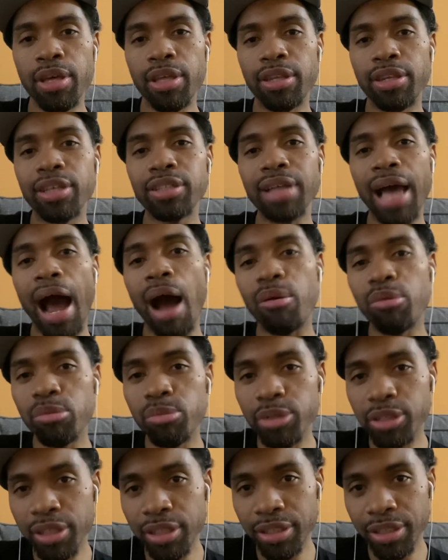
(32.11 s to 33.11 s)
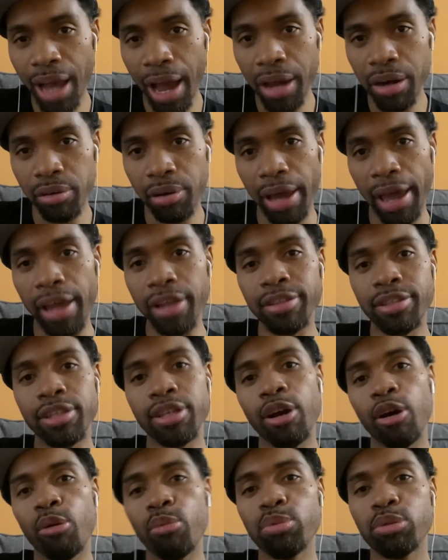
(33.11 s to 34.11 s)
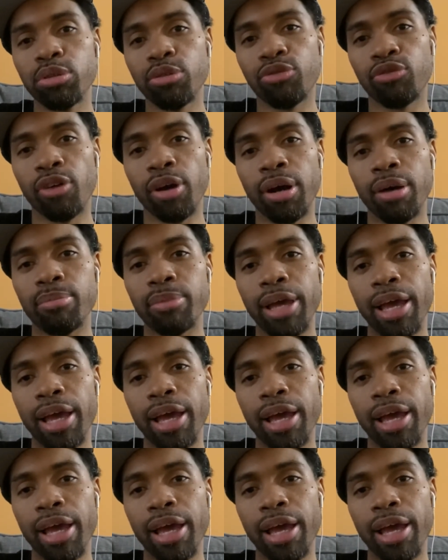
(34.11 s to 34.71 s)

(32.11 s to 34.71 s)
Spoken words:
This album is entitled Aethiopes from